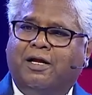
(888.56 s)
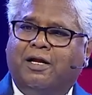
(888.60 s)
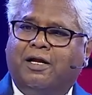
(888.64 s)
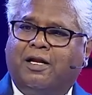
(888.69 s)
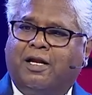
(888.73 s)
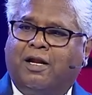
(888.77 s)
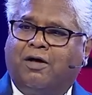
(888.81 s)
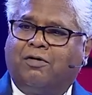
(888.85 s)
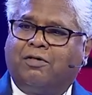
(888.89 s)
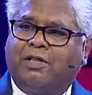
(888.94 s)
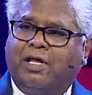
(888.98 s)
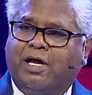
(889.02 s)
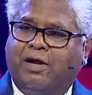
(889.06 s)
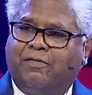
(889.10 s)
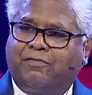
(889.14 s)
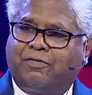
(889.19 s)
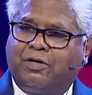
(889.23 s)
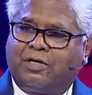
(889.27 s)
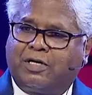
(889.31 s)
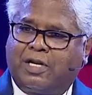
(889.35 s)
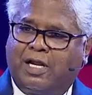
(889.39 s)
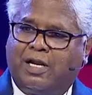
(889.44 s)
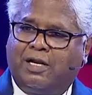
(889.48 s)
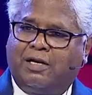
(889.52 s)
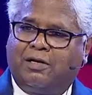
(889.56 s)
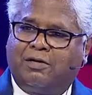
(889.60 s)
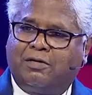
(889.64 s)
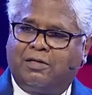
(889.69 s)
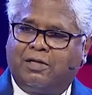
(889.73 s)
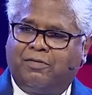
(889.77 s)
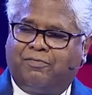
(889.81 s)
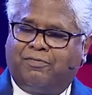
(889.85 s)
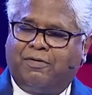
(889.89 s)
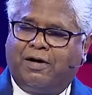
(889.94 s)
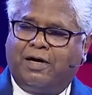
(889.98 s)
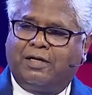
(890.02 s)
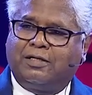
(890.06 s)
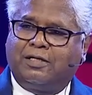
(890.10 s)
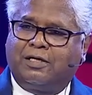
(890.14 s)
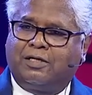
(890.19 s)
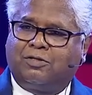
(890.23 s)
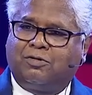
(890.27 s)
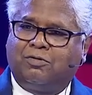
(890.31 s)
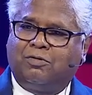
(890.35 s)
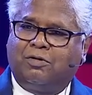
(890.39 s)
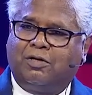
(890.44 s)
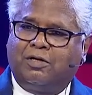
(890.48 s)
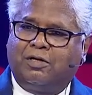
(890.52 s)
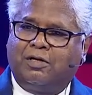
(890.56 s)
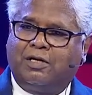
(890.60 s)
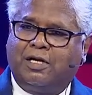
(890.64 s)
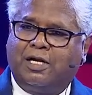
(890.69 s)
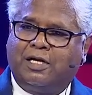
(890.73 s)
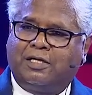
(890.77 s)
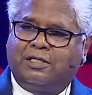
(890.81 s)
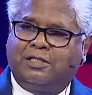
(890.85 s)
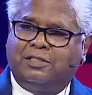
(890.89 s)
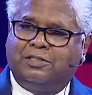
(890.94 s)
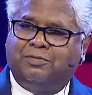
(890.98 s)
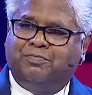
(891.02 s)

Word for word: Now they have to tell the father to let